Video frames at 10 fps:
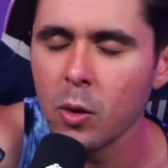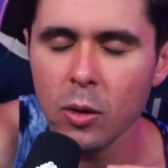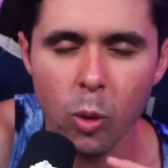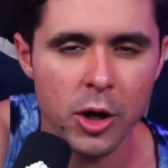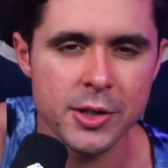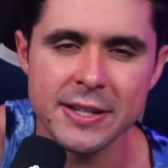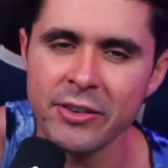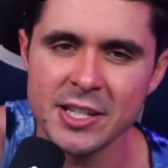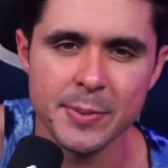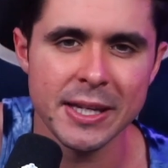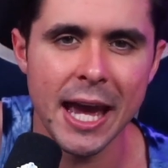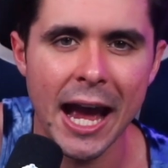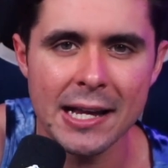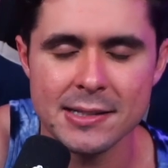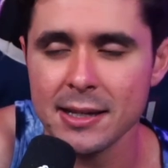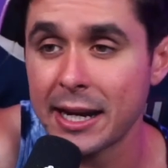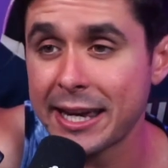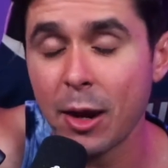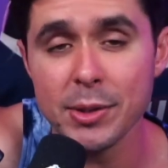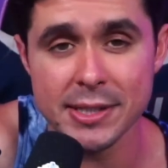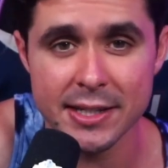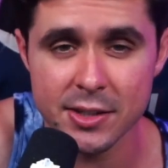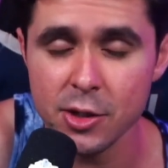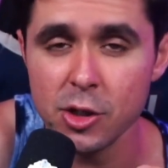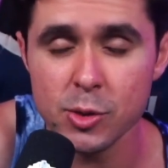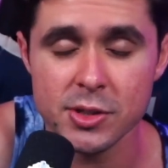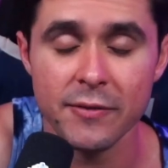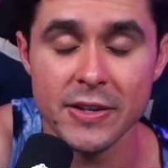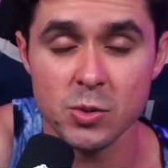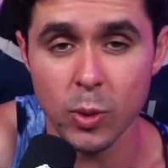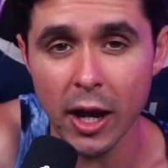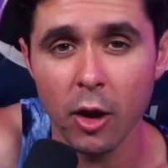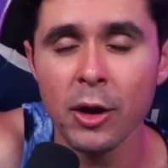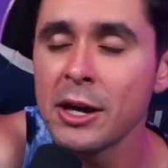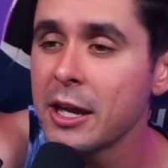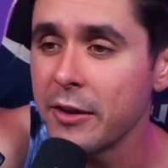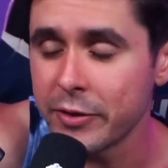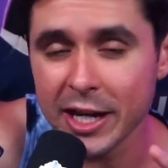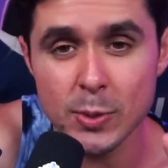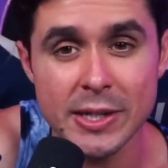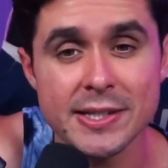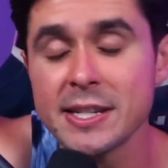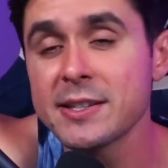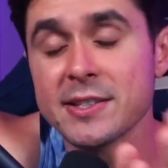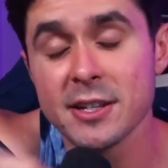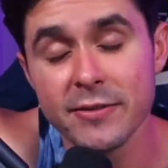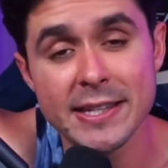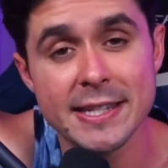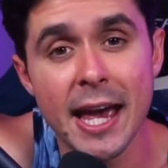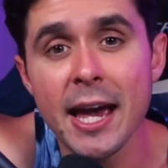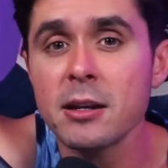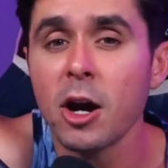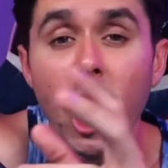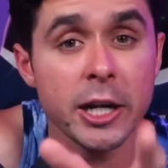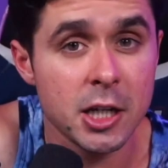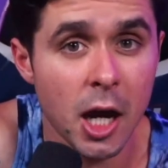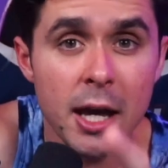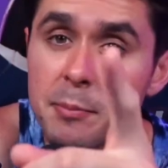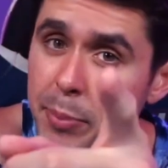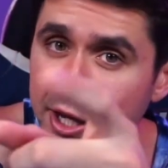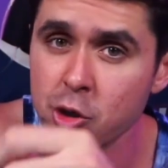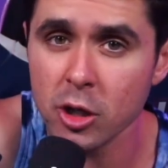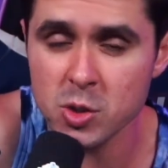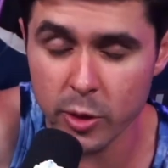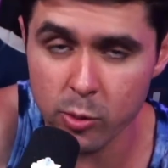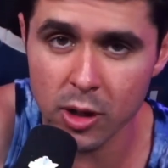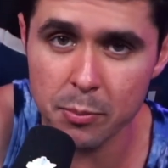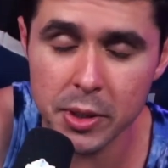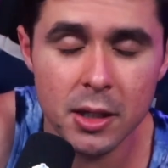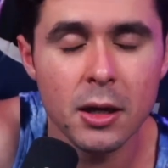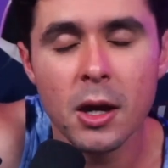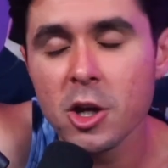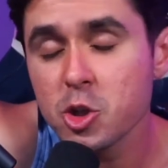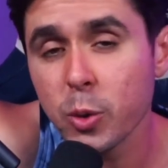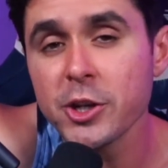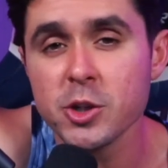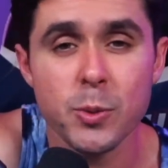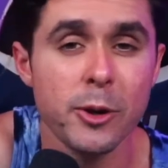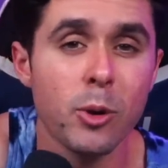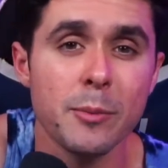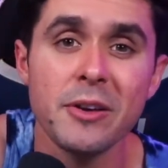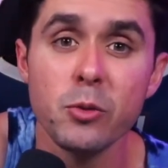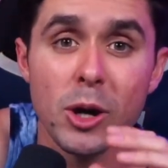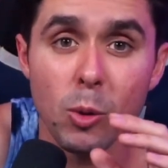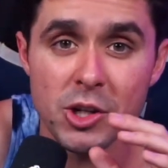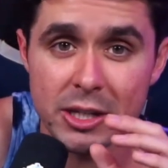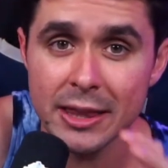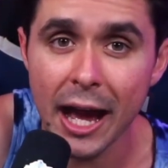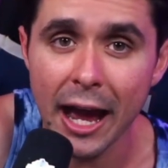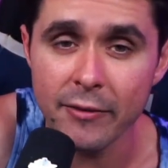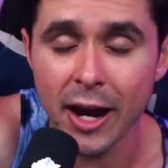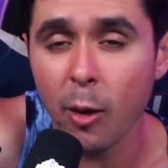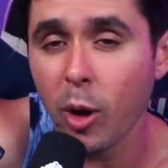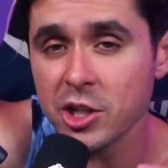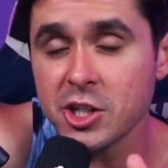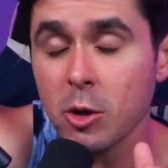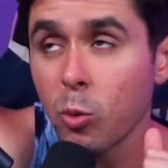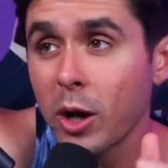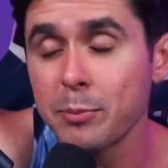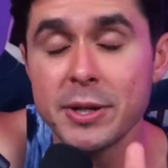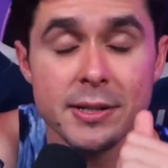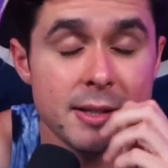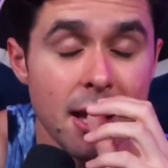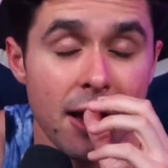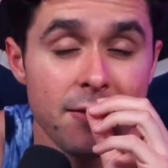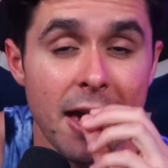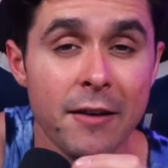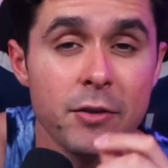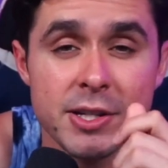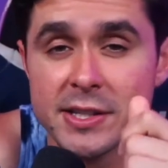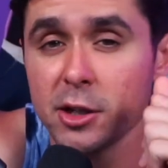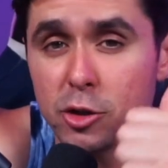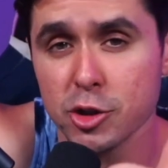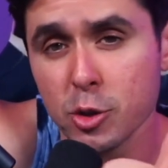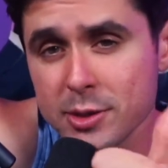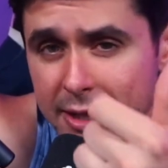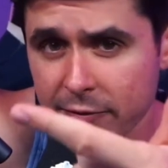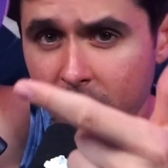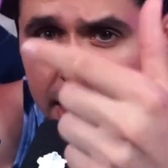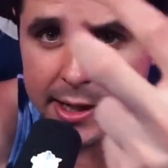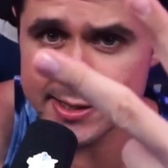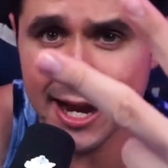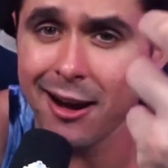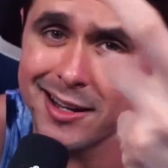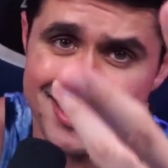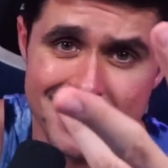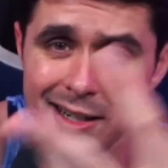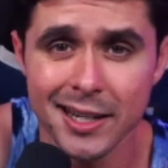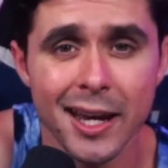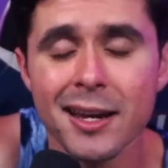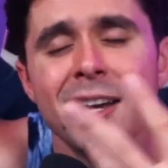Water 7 has been gas, and I can't wait to get to the new stuff as well. If you guys want to see the stuff that's ahead, uncut, Patreon's where you want to be. Twitch is where you want to be if you want to watch it live. I watched One Piece live every single Tuesday, Friday, Saturday, and Sunday.